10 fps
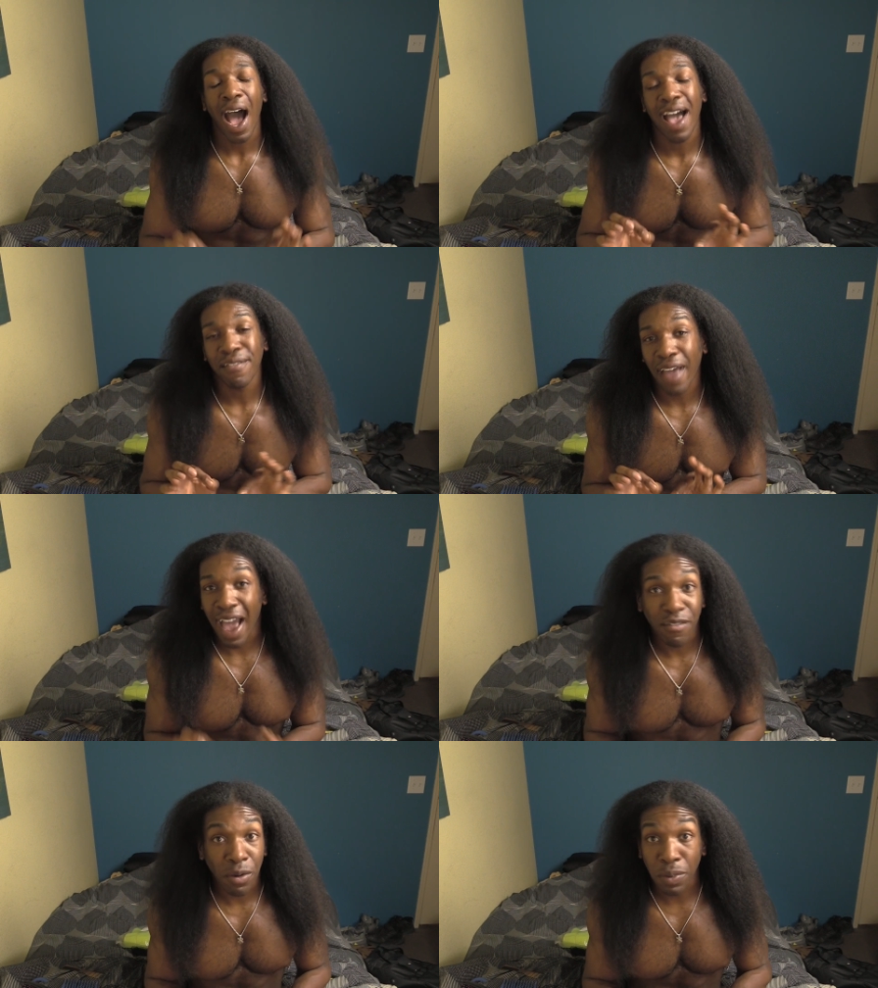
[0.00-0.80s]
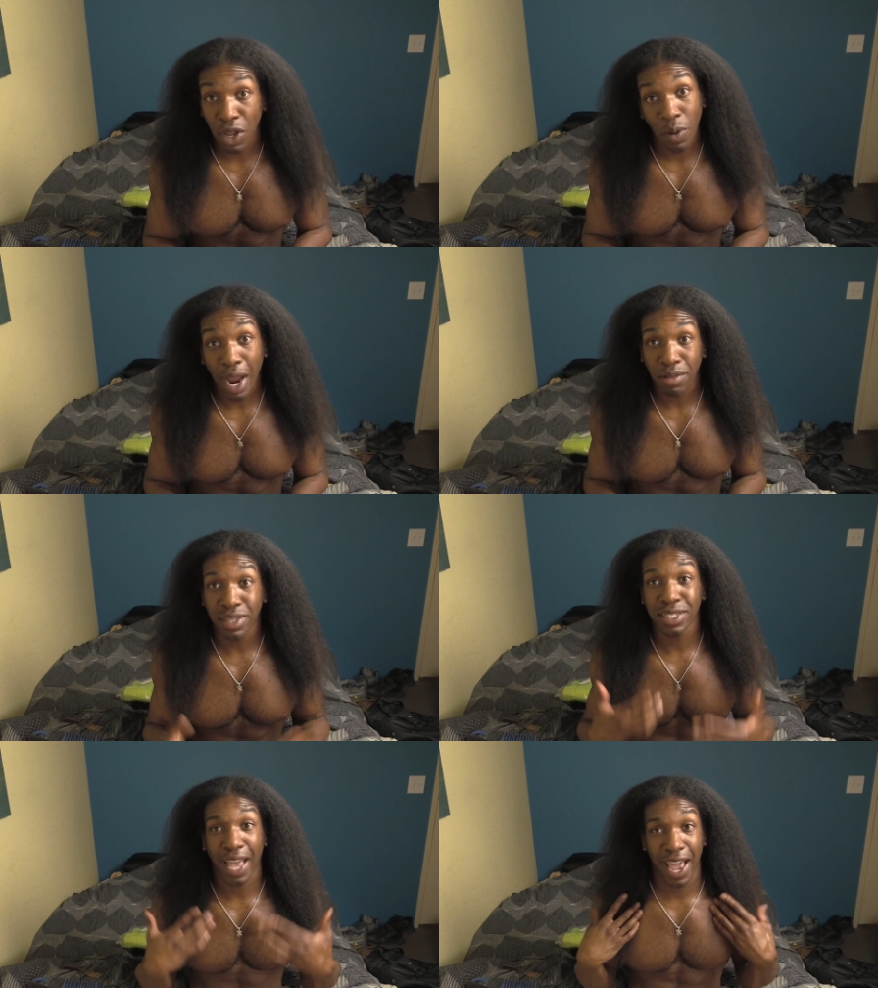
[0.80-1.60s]
I've ever blown out
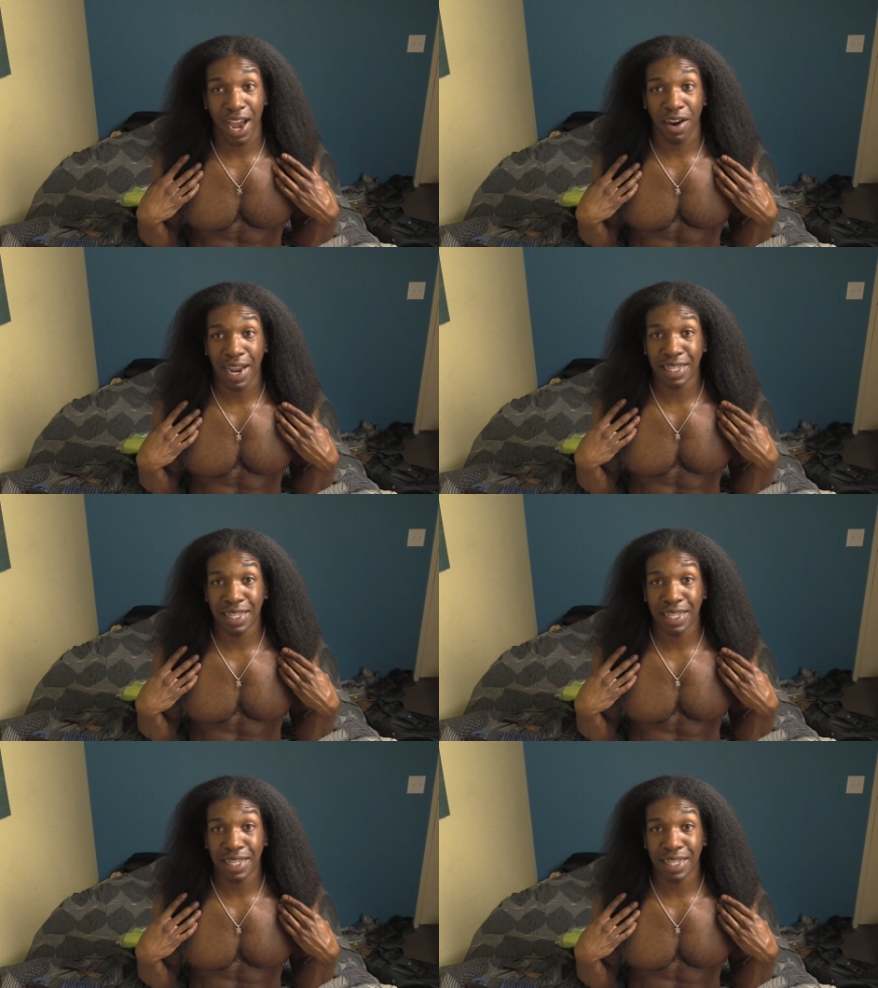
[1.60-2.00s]
this hair.